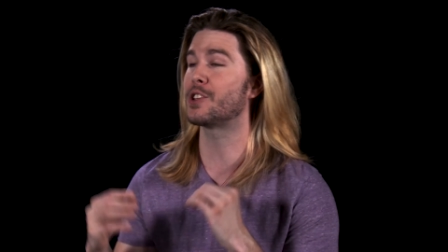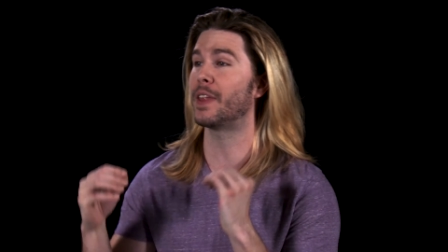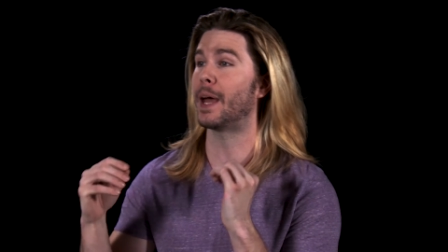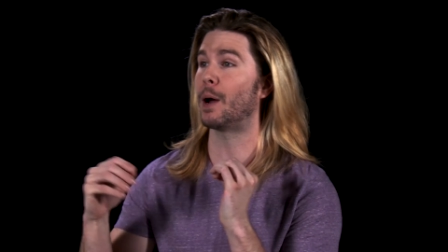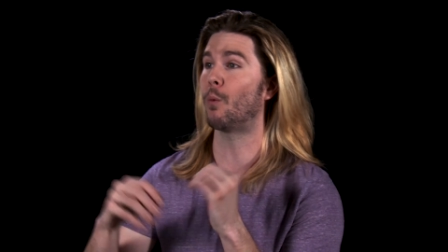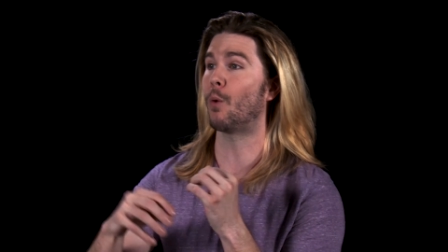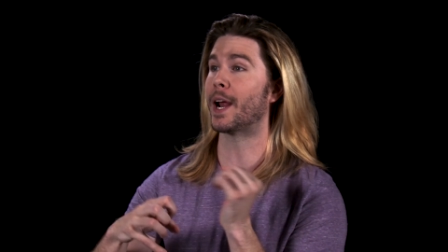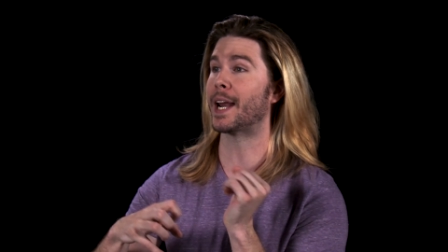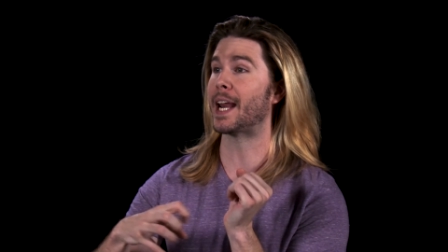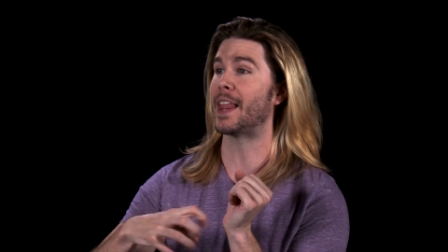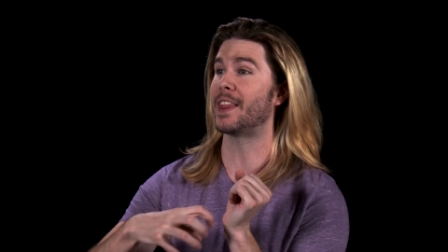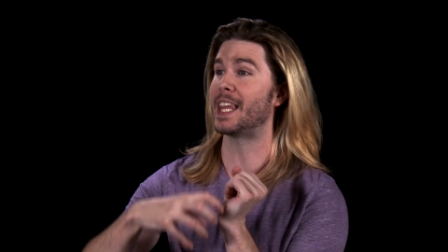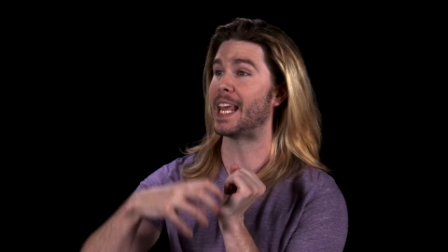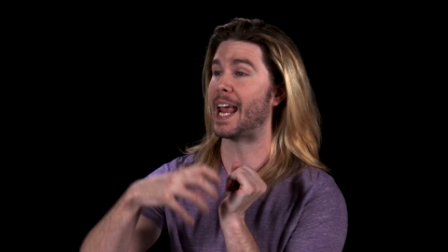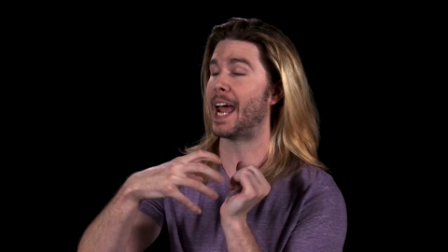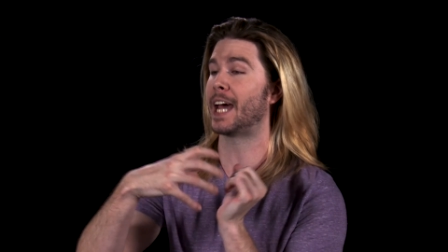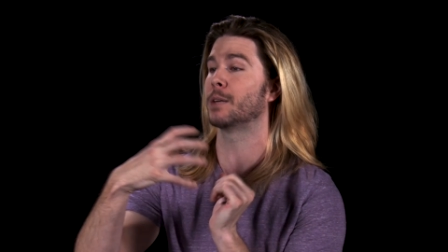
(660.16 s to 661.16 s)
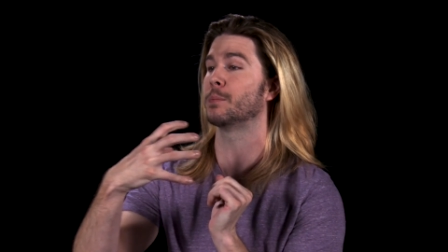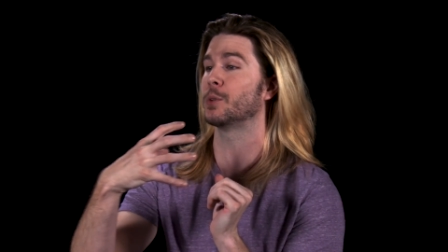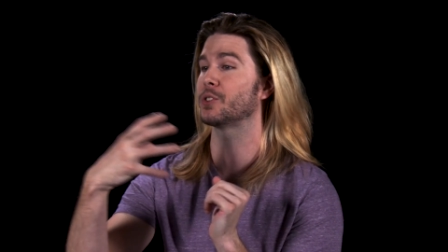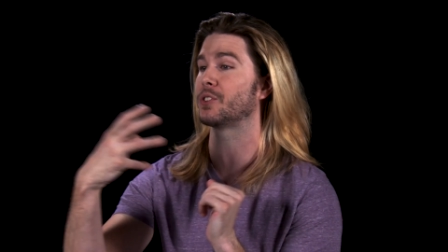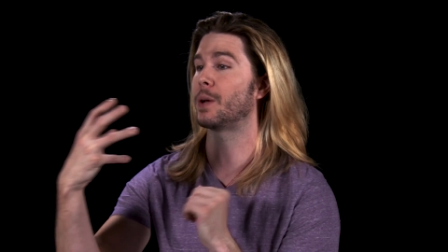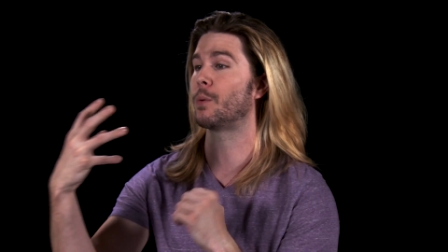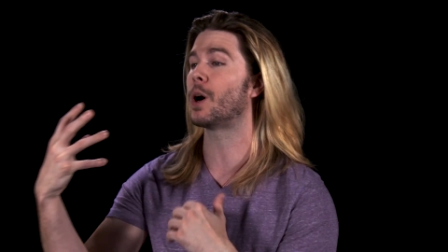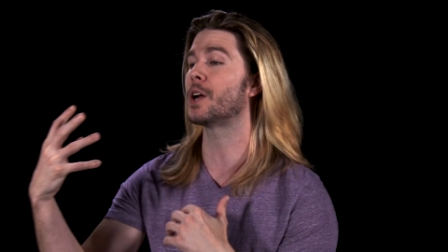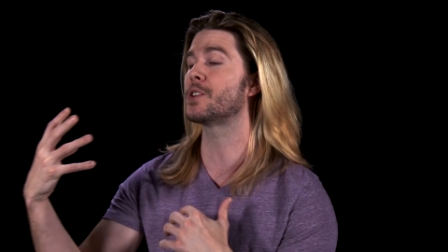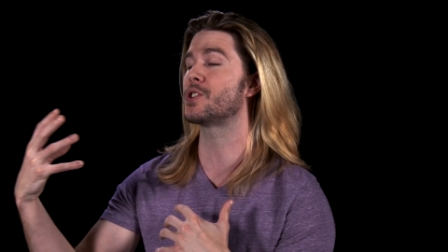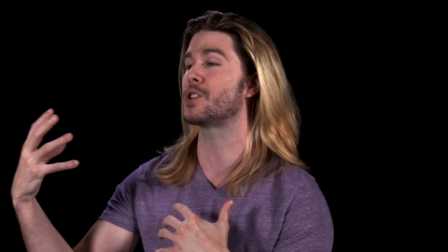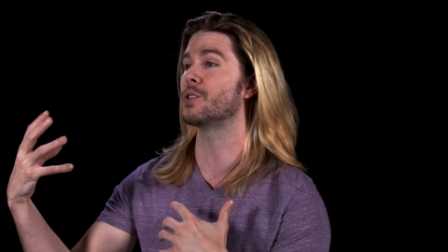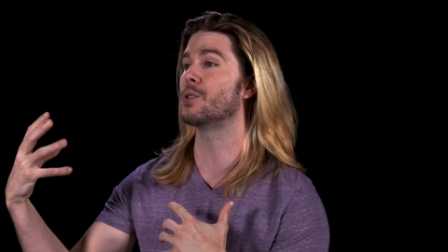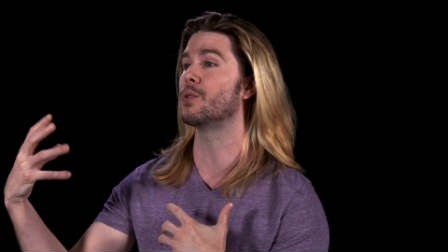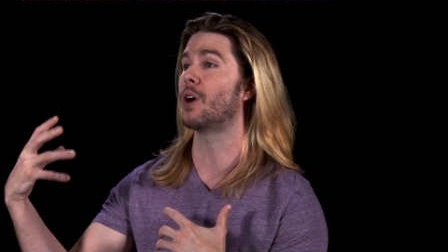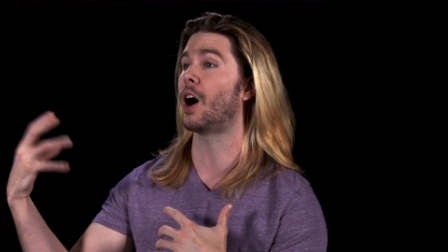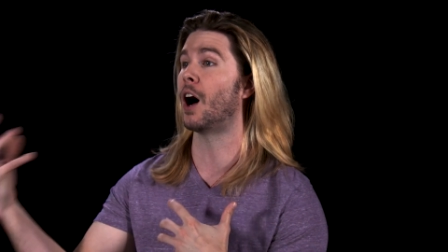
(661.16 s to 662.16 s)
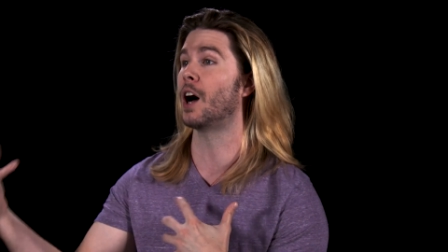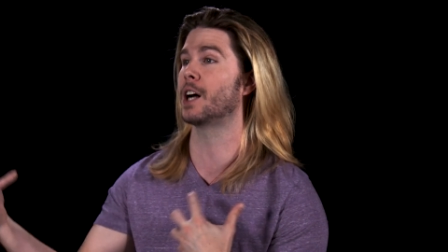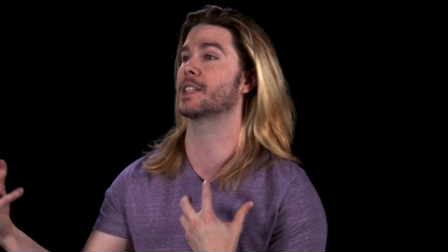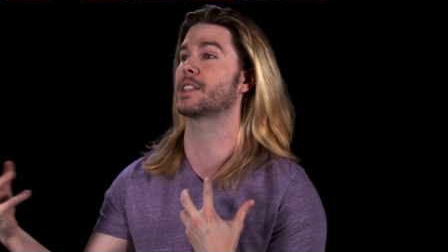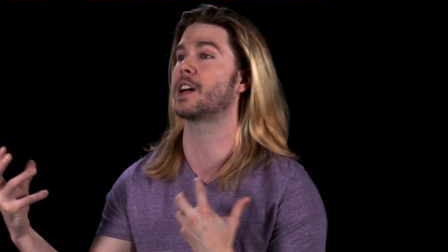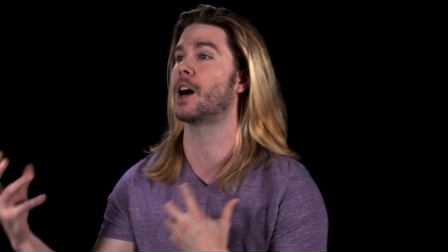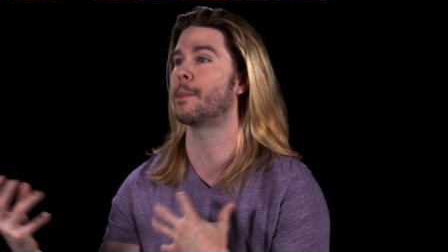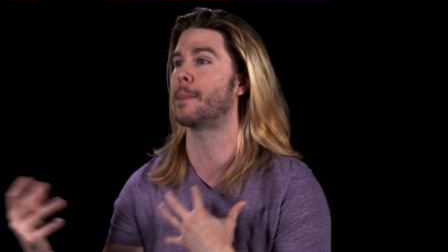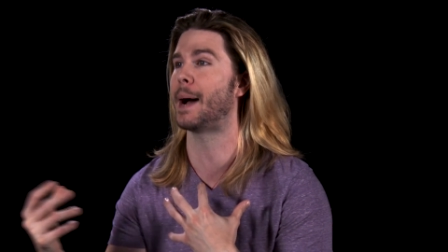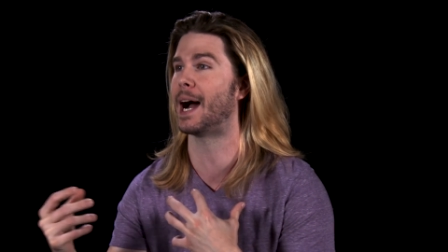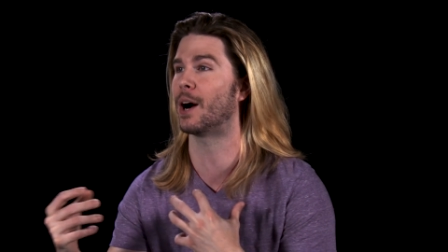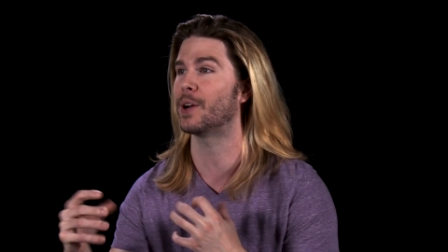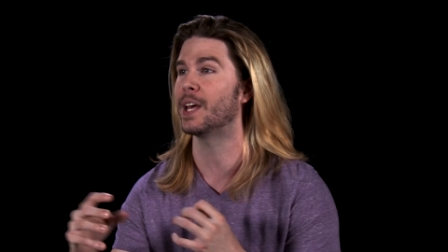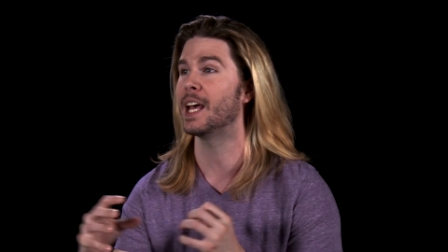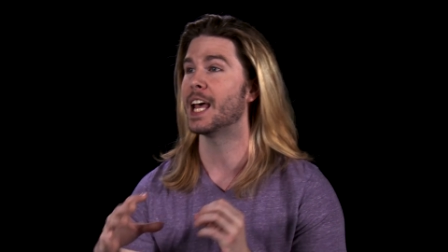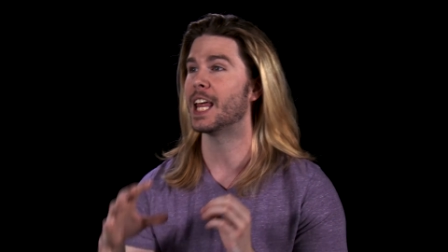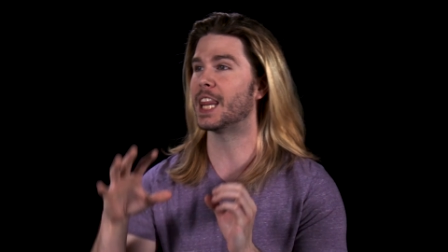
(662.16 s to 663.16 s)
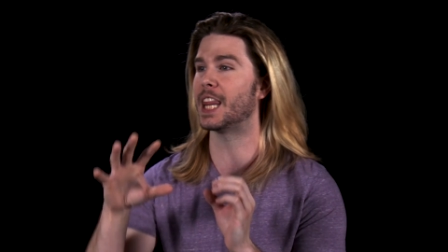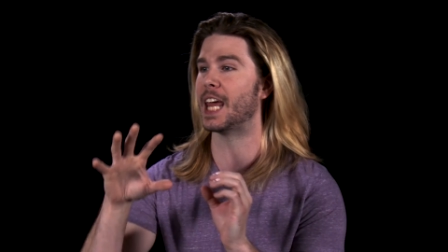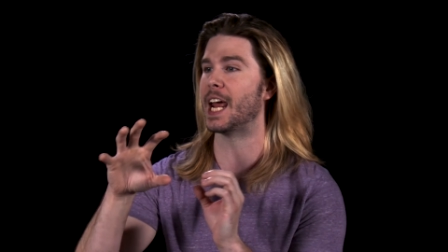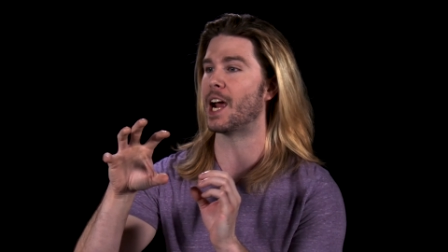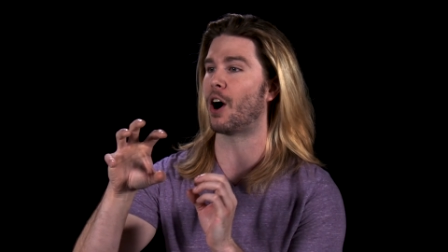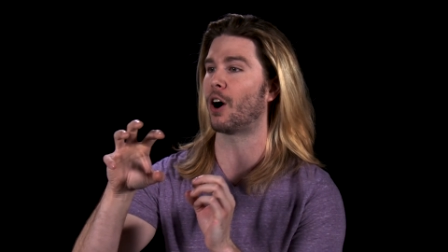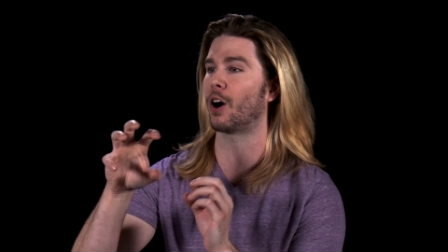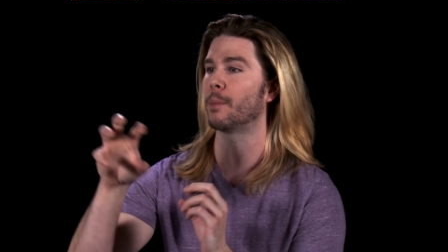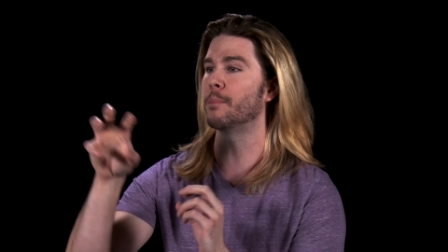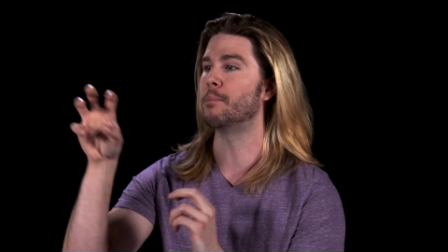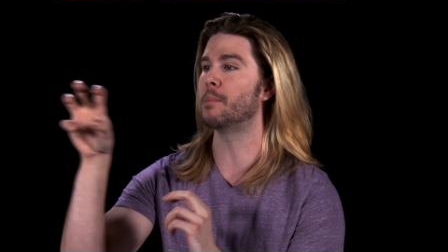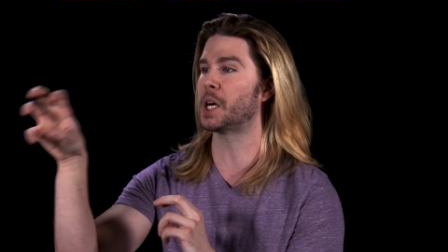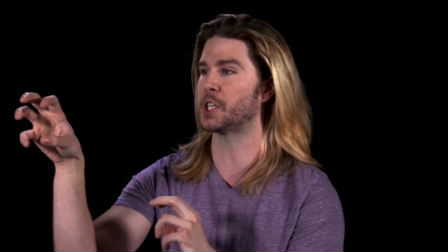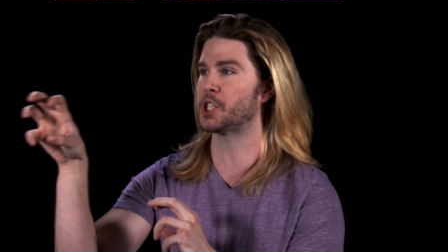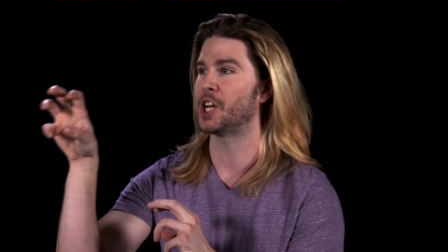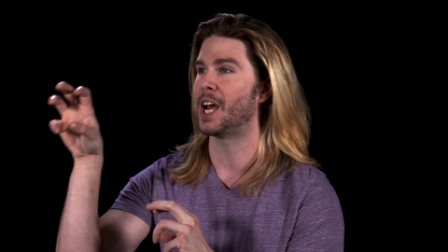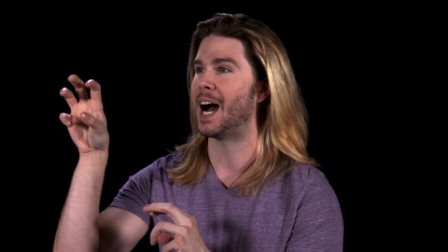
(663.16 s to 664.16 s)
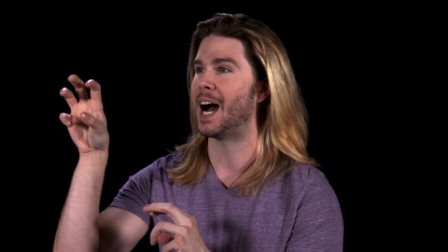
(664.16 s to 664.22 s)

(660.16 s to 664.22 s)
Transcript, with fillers: so that when the animals they want to hunt come out, they are much